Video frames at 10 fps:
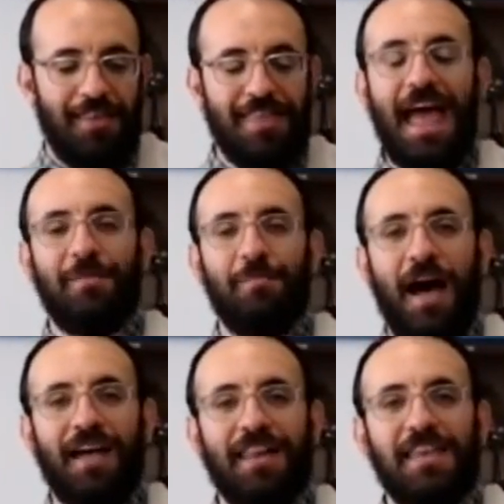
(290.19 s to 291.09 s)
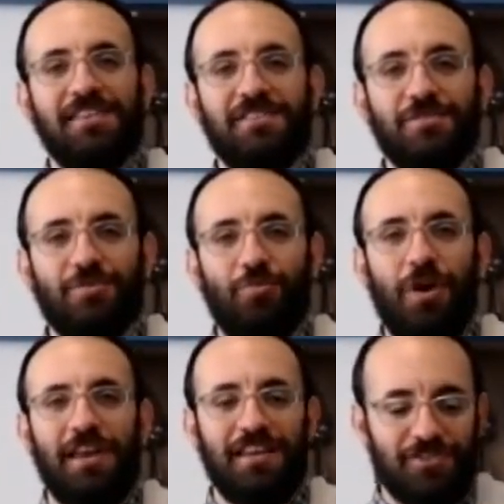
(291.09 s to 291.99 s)
that embodies
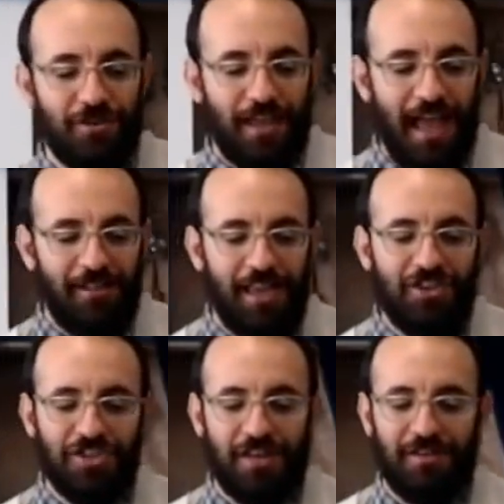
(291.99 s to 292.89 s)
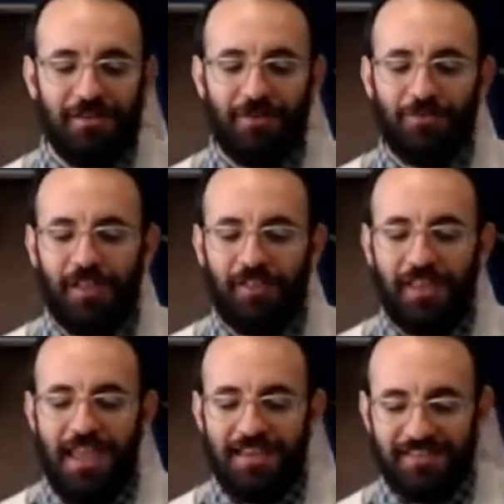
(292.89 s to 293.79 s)
what intercalation
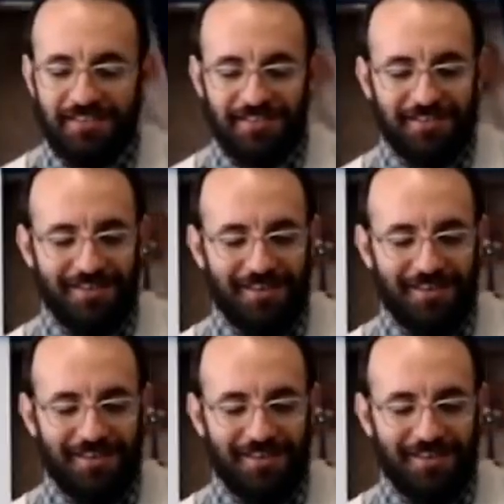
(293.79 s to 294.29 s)
really is.